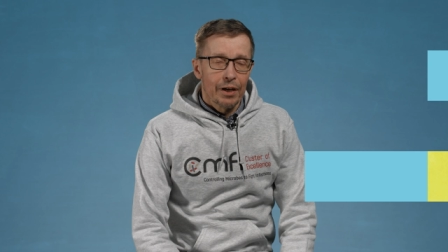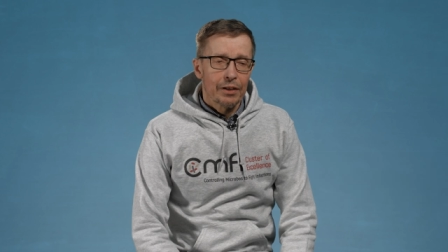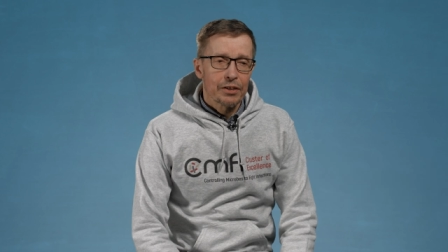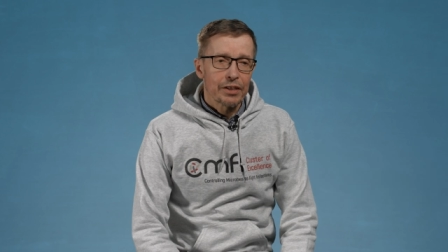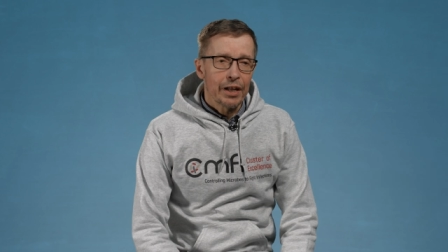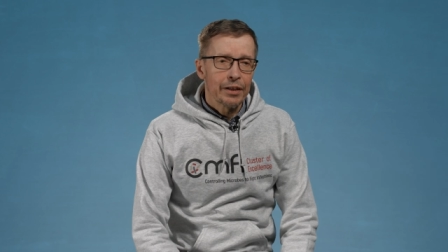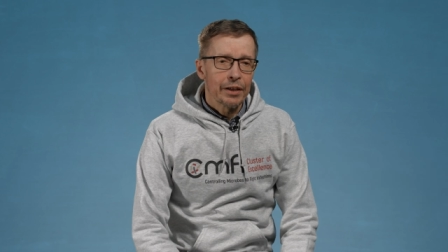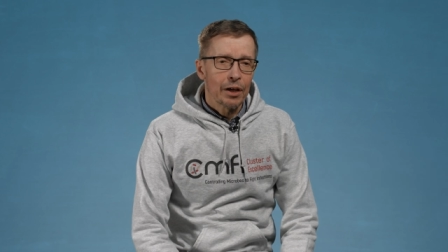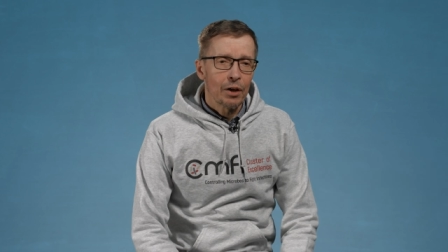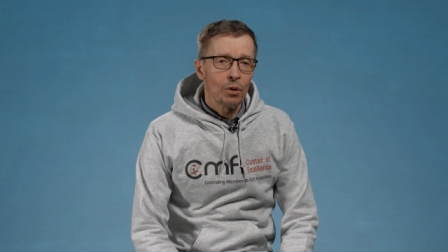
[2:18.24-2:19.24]

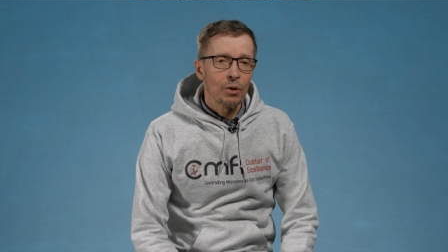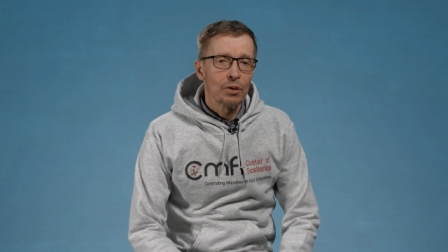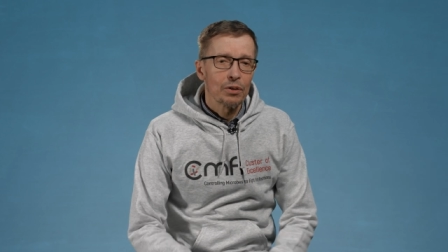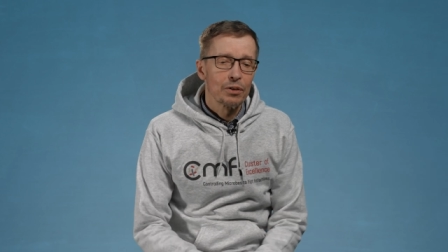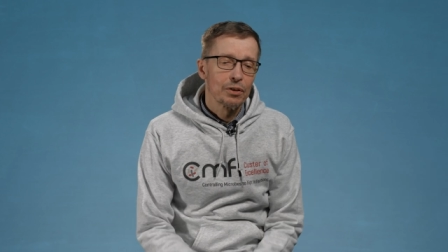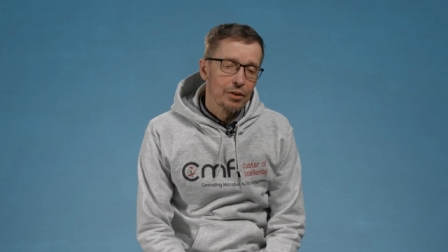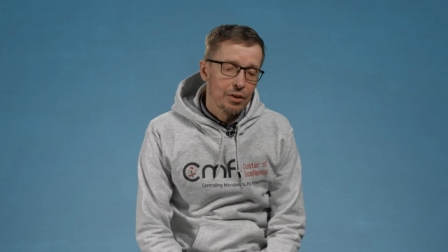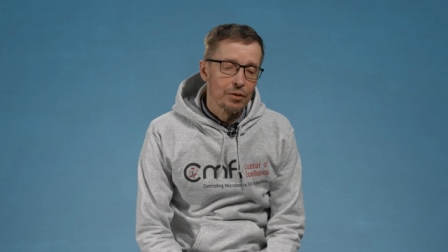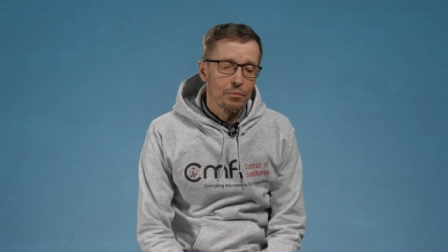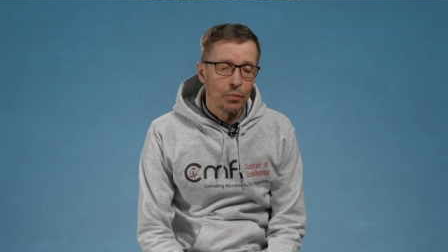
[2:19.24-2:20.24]
Understanding how
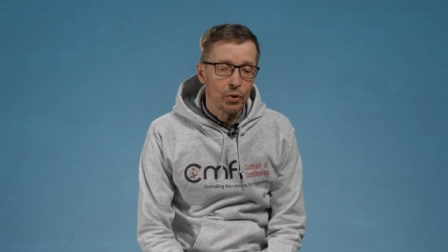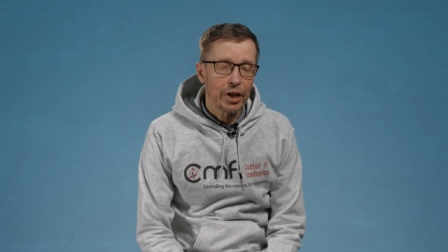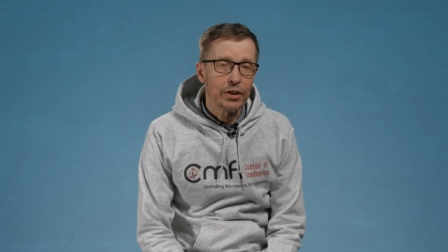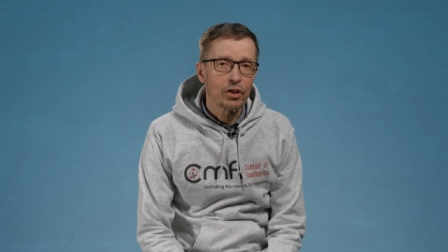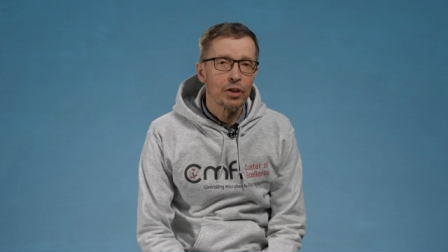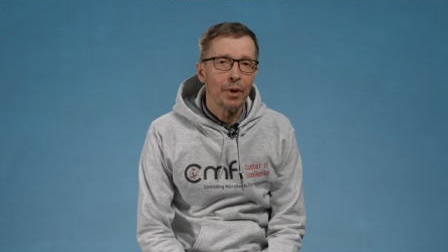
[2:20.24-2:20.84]
potentially